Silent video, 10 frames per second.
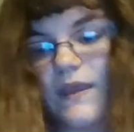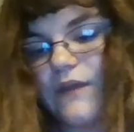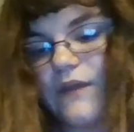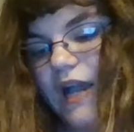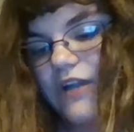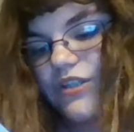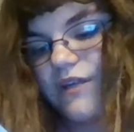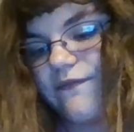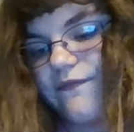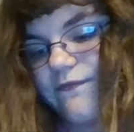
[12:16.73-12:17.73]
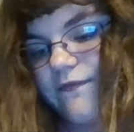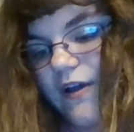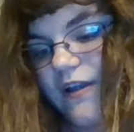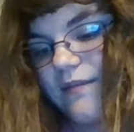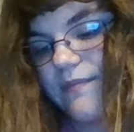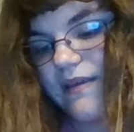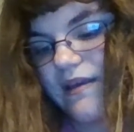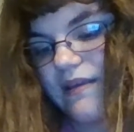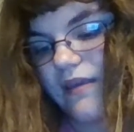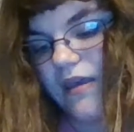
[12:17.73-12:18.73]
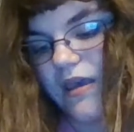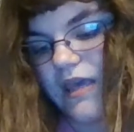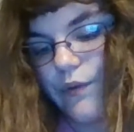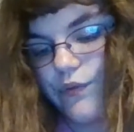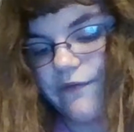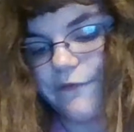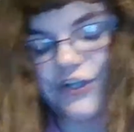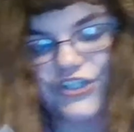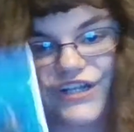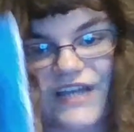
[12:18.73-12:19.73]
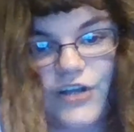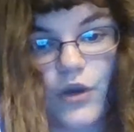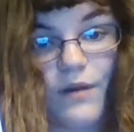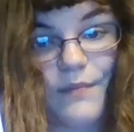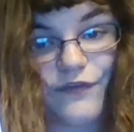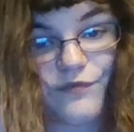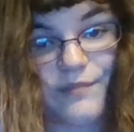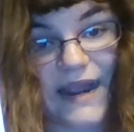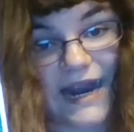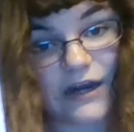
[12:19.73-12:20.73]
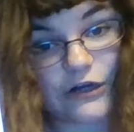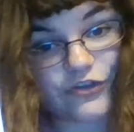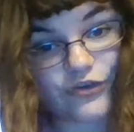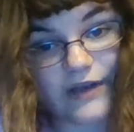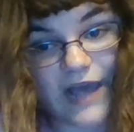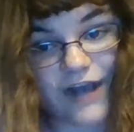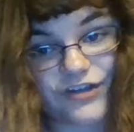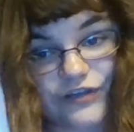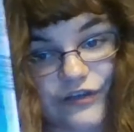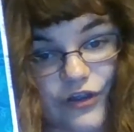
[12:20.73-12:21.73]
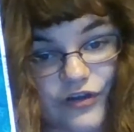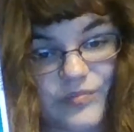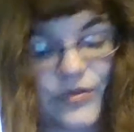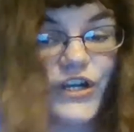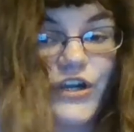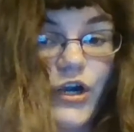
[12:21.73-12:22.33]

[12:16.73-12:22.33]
It was actually fun because it was the first year that no one messed with my hair, so it actually looked pretty